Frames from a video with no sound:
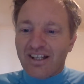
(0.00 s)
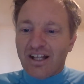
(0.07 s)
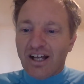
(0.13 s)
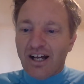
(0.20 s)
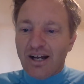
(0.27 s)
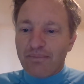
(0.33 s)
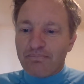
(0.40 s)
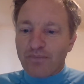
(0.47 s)

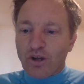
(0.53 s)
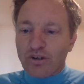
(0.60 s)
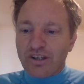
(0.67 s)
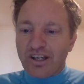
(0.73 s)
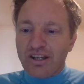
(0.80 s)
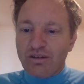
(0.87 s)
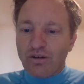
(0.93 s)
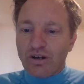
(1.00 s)

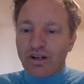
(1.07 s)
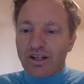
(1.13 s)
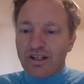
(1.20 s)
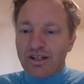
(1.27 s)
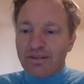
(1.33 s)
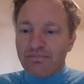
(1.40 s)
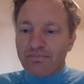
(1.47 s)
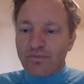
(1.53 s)
Okay.
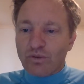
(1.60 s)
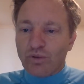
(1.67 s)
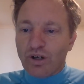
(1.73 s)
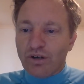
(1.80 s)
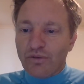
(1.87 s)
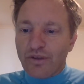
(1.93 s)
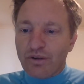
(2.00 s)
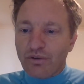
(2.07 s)

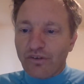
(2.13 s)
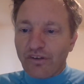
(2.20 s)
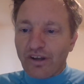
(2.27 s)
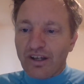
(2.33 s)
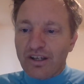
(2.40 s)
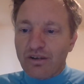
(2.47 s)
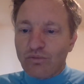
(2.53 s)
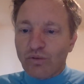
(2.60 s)
Well, there is
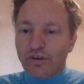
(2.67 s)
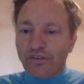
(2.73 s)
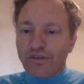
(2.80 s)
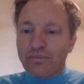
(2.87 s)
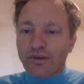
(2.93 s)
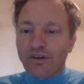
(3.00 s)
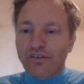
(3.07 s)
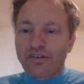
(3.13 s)
a. What's the
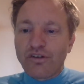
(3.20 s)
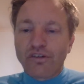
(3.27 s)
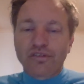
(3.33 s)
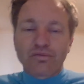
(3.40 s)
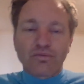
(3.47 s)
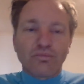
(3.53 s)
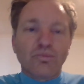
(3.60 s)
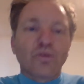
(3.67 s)
most
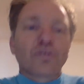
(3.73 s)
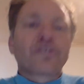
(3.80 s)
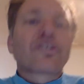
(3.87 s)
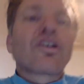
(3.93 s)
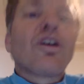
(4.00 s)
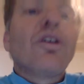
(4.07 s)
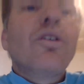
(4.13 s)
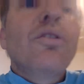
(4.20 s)
used Morse
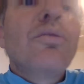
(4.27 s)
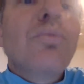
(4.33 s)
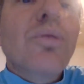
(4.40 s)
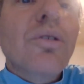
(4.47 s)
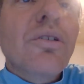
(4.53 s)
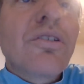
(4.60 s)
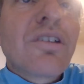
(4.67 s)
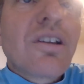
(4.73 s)
code
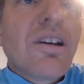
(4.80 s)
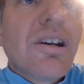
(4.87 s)
word?